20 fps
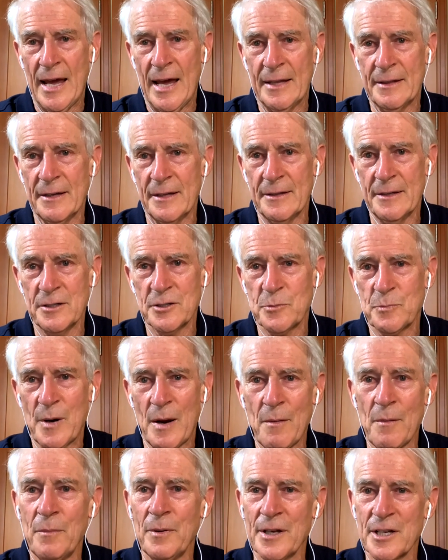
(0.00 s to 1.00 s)
And there's
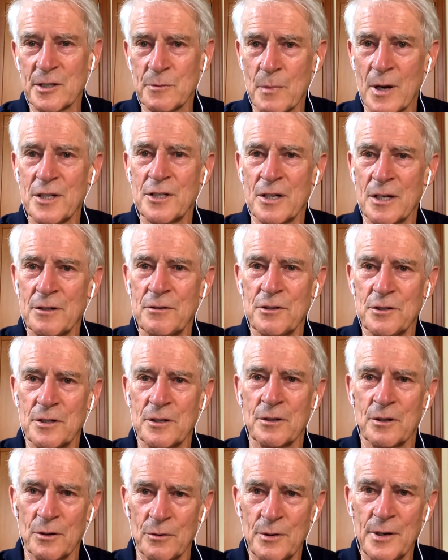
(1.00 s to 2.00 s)
probably as much interest
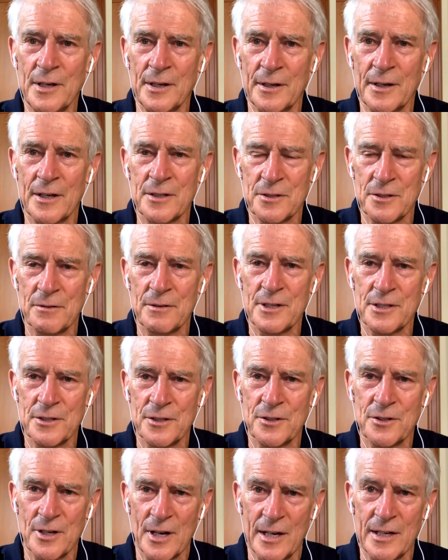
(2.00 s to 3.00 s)
in Korean as there is
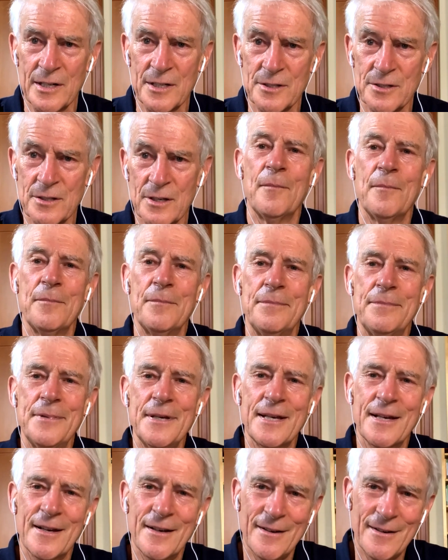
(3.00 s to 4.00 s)
in Chinese,
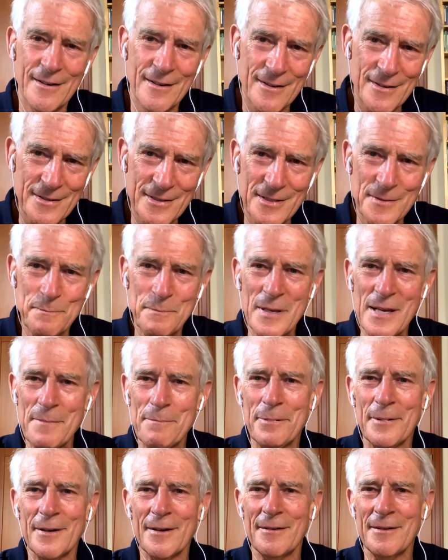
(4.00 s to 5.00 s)
because
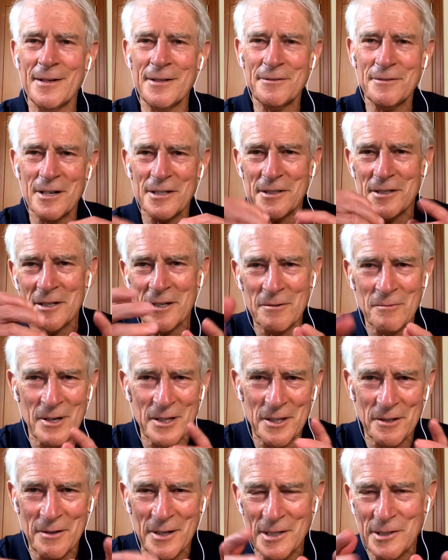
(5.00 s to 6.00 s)
people are interested in
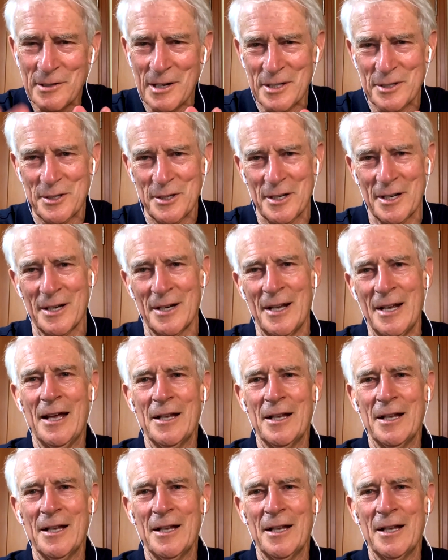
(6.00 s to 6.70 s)
what they're interested in.